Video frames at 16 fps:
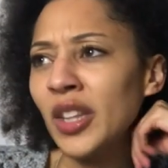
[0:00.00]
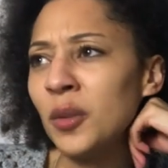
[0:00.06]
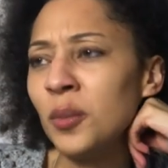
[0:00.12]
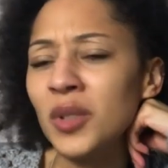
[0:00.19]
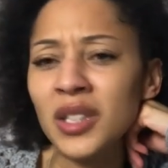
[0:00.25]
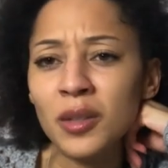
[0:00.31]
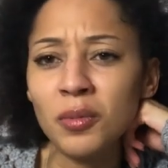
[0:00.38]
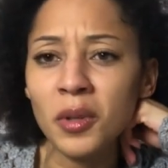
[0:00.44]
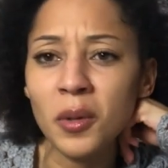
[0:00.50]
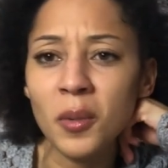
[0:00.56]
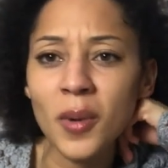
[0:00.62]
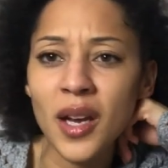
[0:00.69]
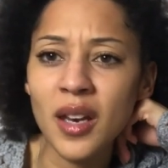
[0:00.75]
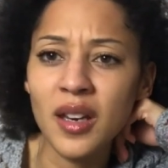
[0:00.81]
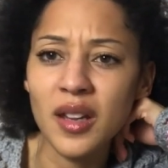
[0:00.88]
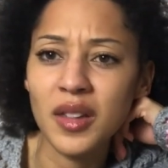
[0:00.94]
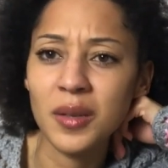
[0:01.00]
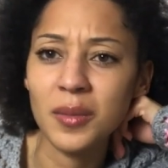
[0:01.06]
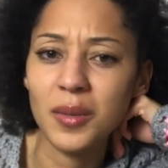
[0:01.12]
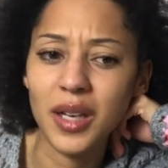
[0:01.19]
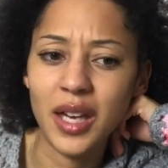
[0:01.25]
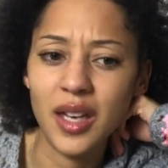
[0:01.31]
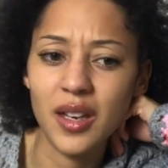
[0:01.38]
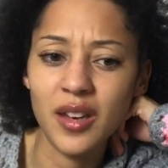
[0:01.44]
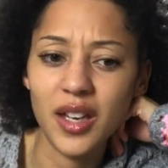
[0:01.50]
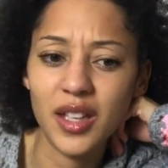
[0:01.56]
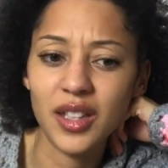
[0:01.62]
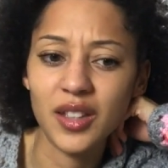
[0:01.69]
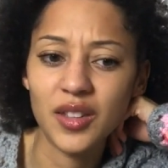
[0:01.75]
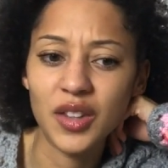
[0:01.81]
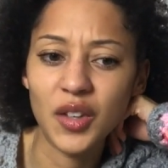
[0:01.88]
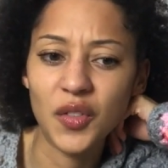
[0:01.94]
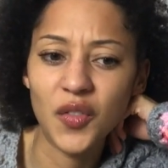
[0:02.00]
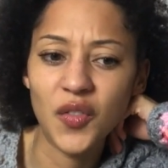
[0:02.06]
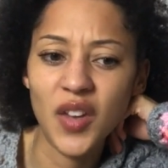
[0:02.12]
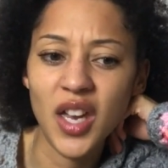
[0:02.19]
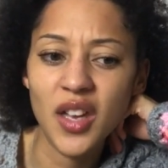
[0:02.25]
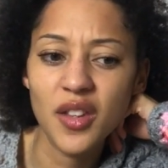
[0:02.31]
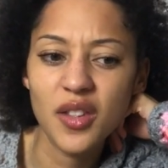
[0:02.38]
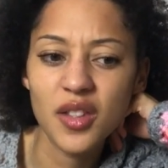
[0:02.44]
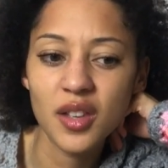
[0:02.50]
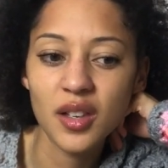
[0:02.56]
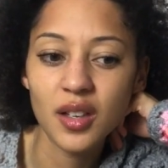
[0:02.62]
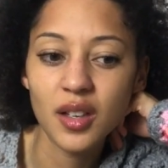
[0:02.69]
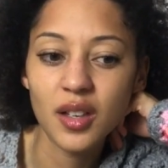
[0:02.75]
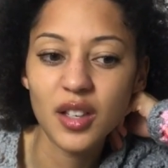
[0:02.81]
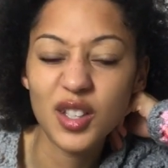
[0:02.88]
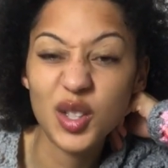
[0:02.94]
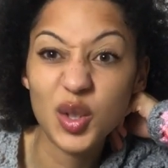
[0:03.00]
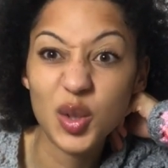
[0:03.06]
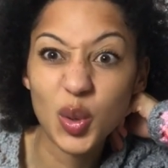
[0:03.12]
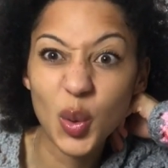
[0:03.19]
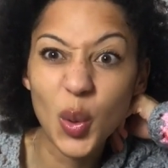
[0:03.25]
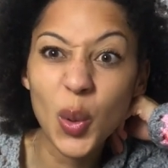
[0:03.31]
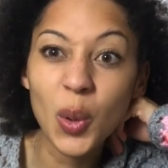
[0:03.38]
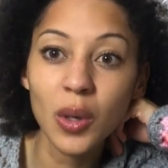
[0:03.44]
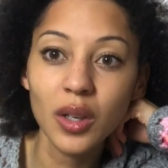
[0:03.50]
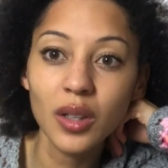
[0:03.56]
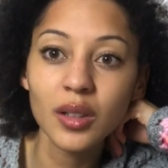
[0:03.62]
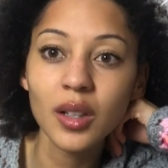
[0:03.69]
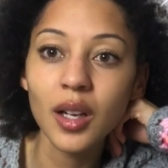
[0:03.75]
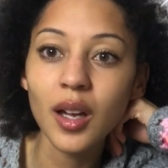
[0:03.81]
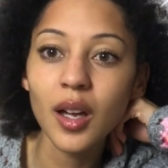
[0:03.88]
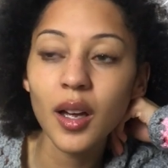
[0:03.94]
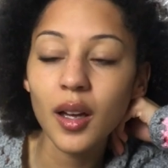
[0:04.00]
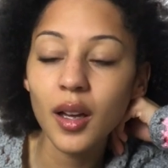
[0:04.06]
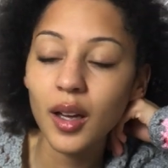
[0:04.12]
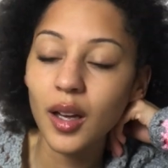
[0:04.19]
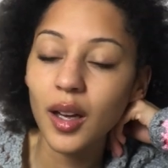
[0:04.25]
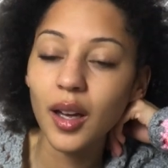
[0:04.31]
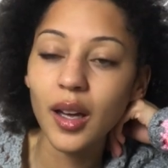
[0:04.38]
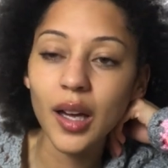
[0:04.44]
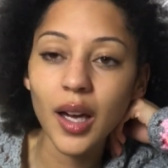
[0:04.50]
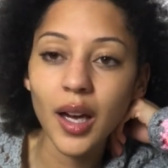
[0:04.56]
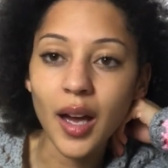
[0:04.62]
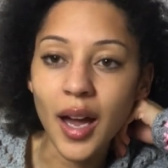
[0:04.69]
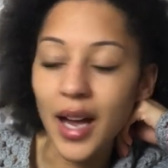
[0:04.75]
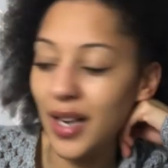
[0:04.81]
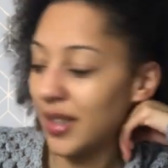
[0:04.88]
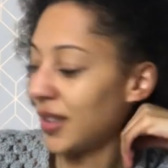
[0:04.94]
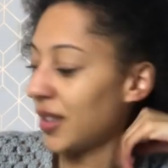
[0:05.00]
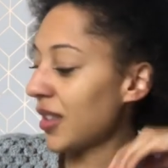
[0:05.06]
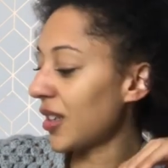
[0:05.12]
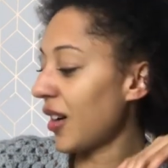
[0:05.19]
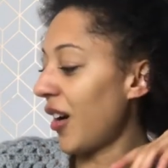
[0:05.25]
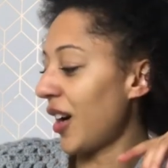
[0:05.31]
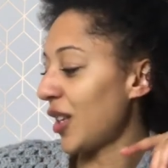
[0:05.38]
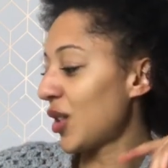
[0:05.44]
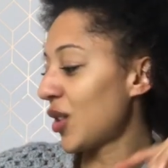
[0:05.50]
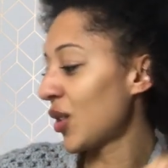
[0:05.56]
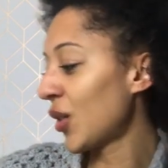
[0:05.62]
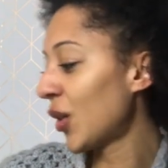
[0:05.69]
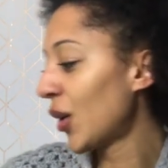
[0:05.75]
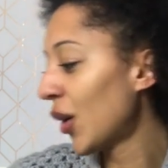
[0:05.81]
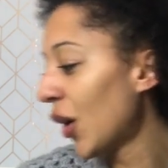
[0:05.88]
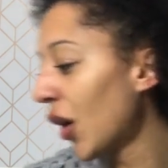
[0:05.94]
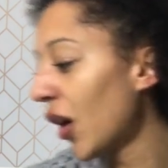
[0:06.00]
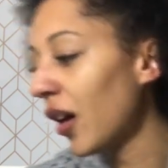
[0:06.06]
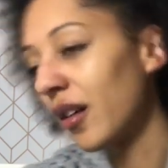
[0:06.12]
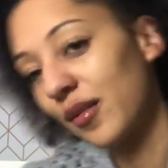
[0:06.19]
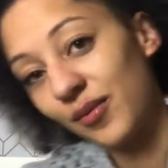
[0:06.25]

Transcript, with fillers: We did really well, and I think we hit like the 5th stall, and I saw